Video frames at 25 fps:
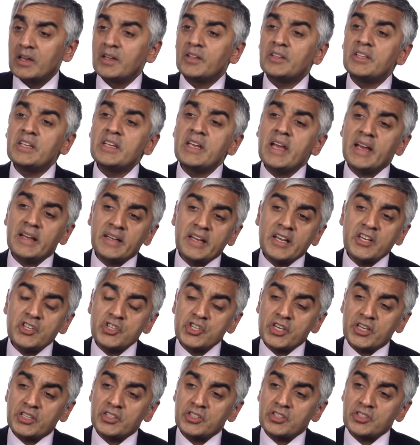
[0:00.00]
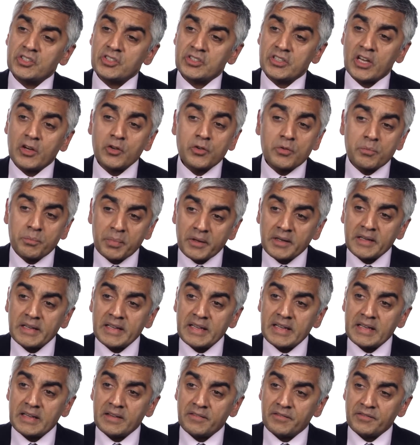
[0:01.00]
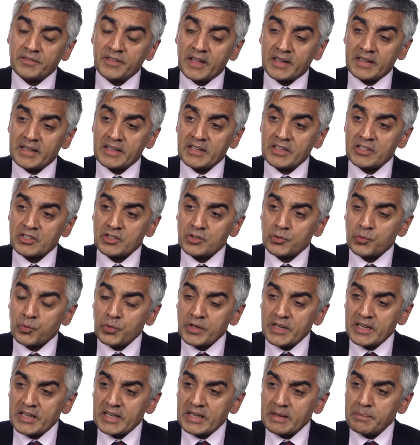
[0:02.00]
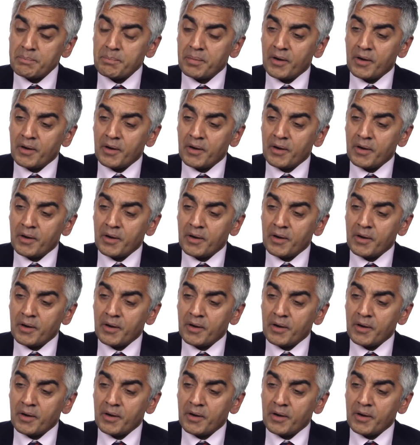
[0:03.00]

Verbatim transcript: the NHS don't believe that it is really